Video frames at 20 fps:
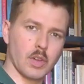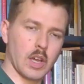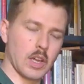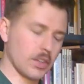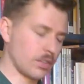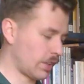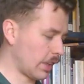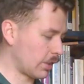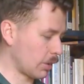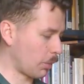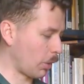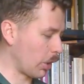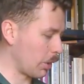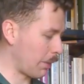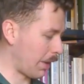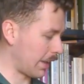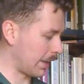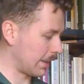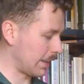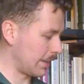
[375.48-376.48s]
set up on the
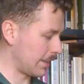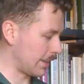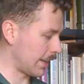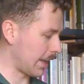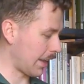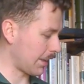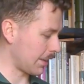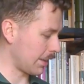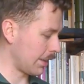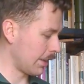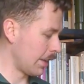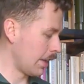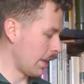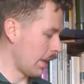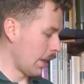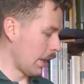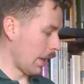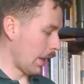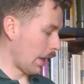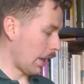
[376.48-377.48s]
Mannequin together,
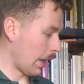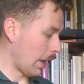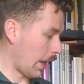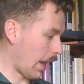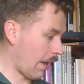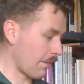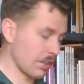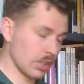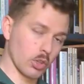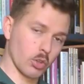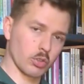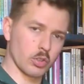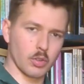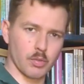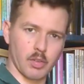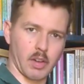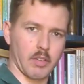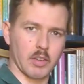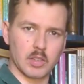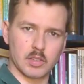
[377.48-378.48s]
having looked at
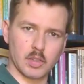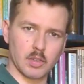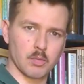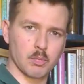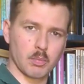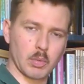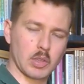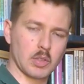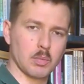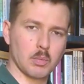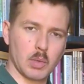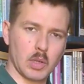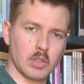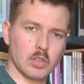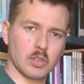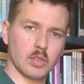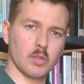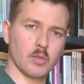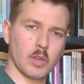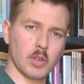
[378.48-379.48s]
various different bits and
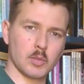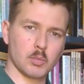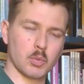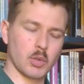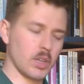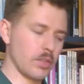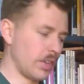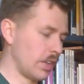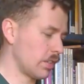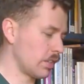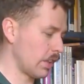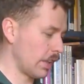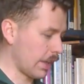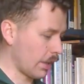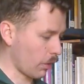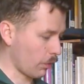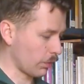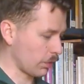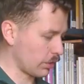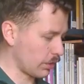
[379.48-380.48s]
pieces of this previously,
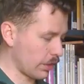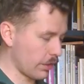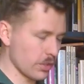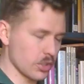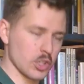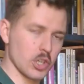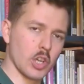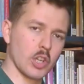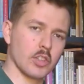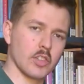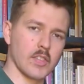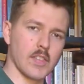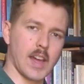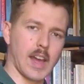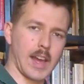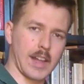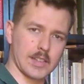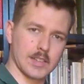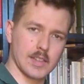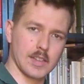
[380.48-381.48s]
and obviously the shirt and the
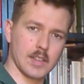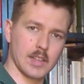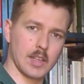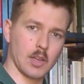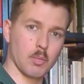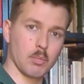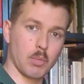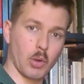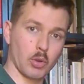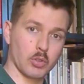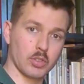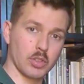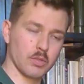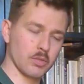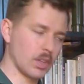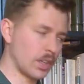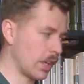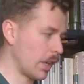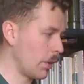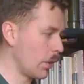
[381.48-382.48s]
hat in the unboxing
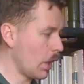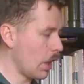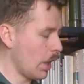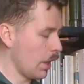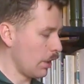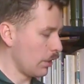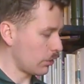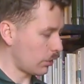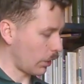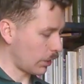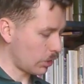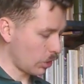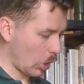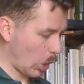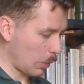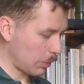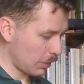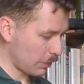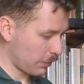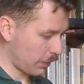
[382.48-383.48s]
video. So I do
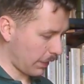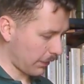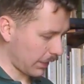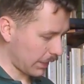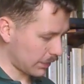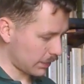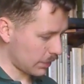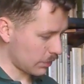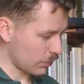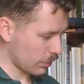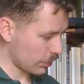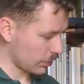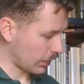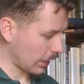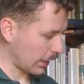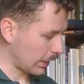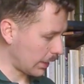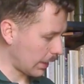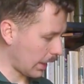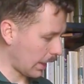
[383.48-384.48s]
hope you found that
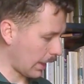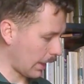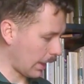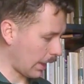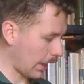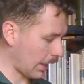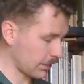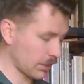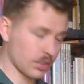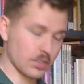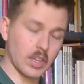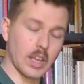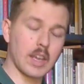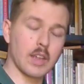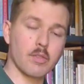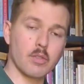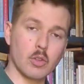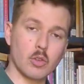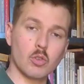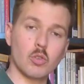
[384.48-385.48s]
interesting. As I say,
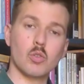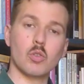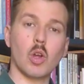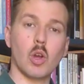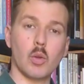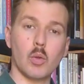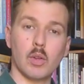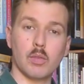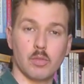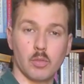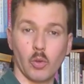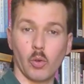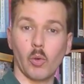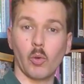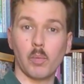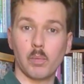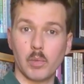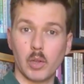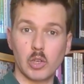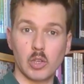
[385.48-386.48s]
if you do know, if
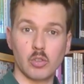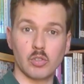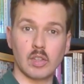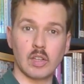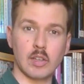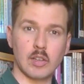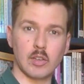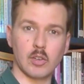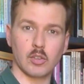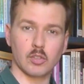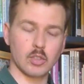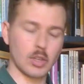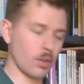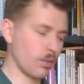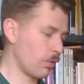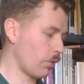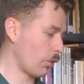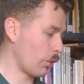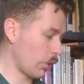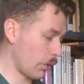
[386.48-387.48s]
you're a New Zealander
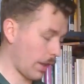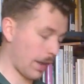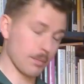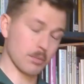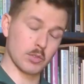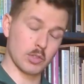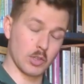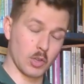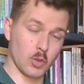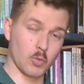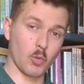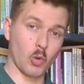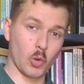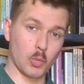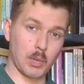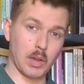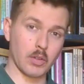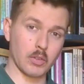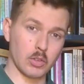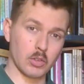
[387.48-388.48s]
yourself, or you happen to know more
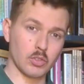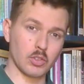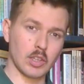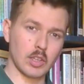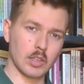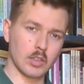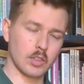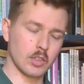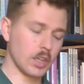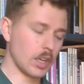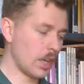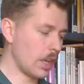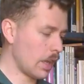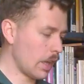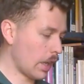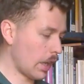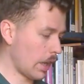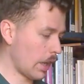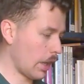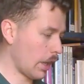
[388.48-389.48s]
about New Zealand
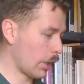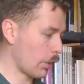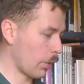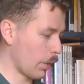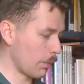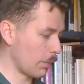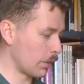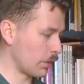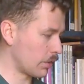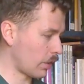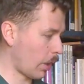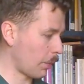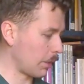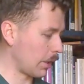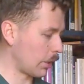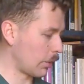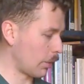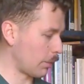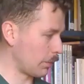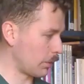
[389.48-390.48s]
equipment, army
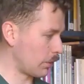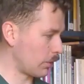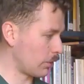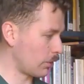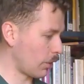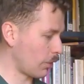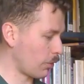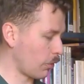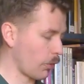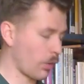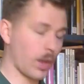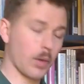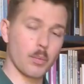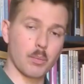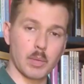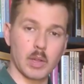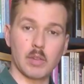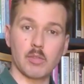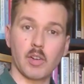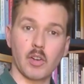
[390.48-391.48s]
equipment and so forth, I
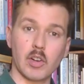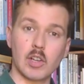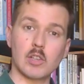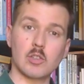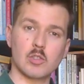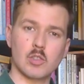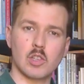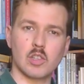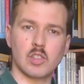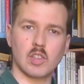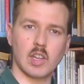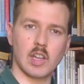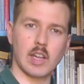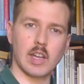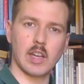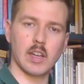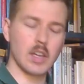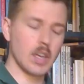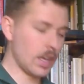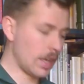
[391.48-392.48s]
would be very interested to
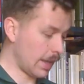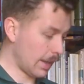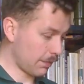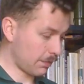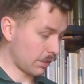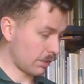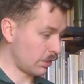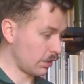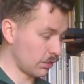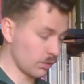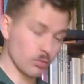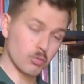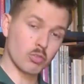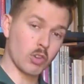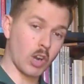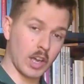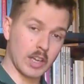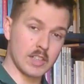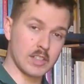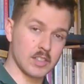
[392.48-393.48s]
hear if this is
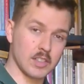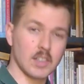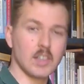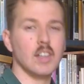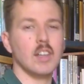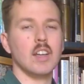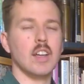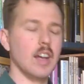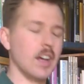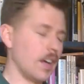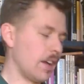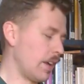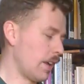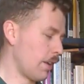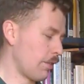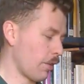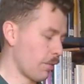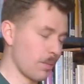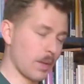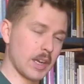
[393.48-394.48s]
right,
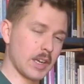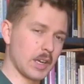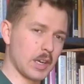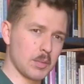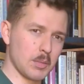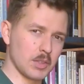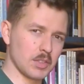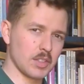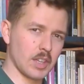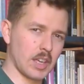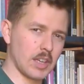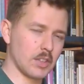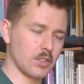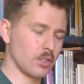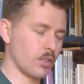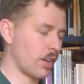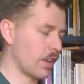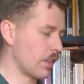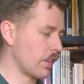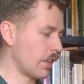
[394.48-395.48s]
if I've made any mistakes
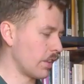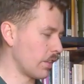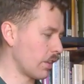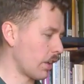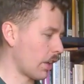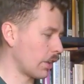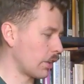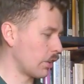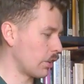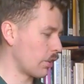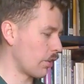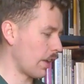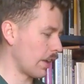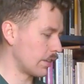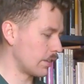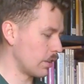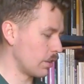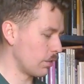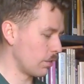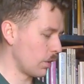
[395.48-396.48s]
or anything that I could
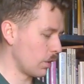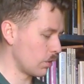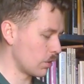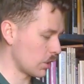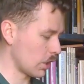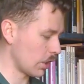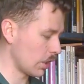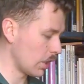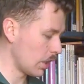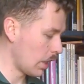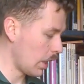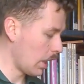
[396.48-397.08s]
correct in the future.